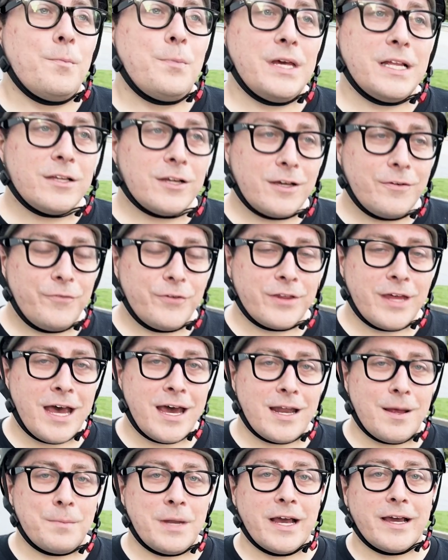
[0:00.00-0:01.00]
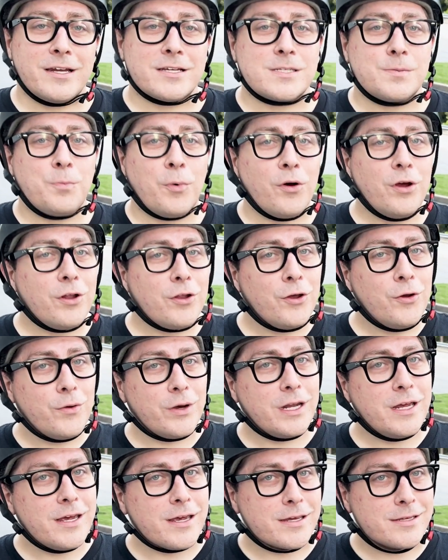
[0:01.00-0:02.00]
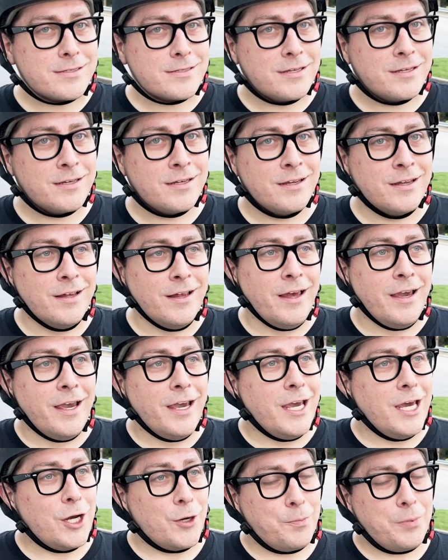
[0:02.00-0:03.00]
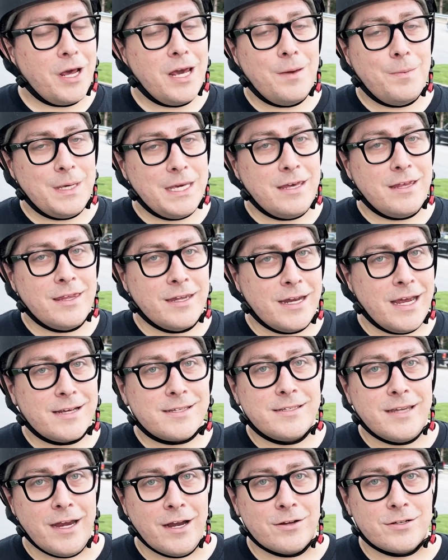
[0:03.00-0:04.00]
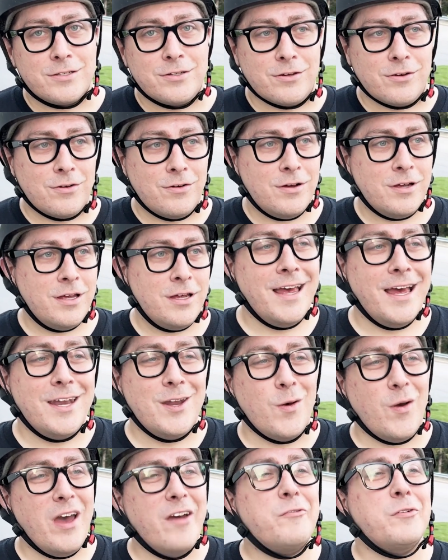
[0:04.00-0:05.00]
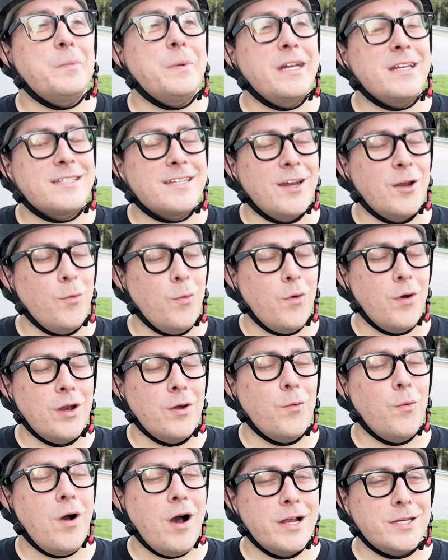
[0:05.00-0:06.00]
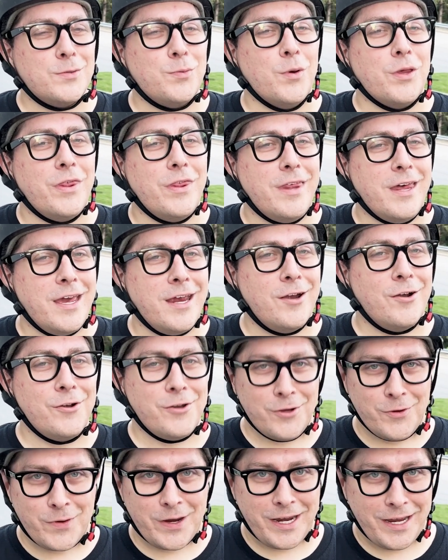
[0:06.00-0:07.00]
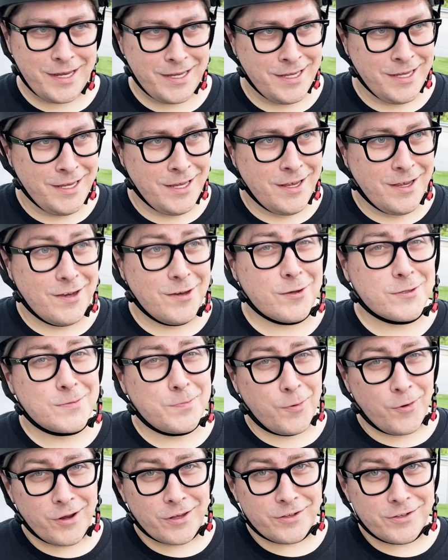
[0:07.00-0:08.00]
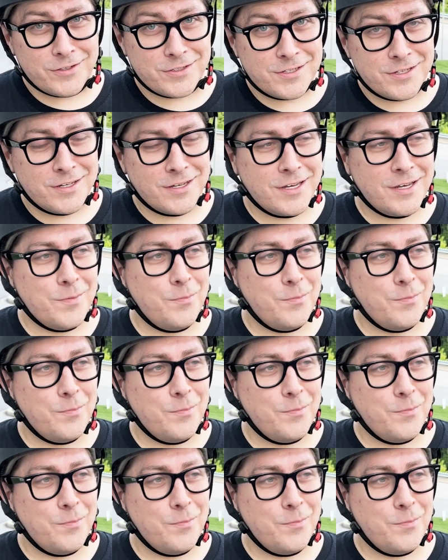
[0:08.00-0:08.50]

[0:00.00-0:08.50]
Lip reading: Be looking for that. I'm not gonna spoil who it is. It'll probably be in the next day or two. I know everybody's gonna wanna watch what they are doing. No spoilers.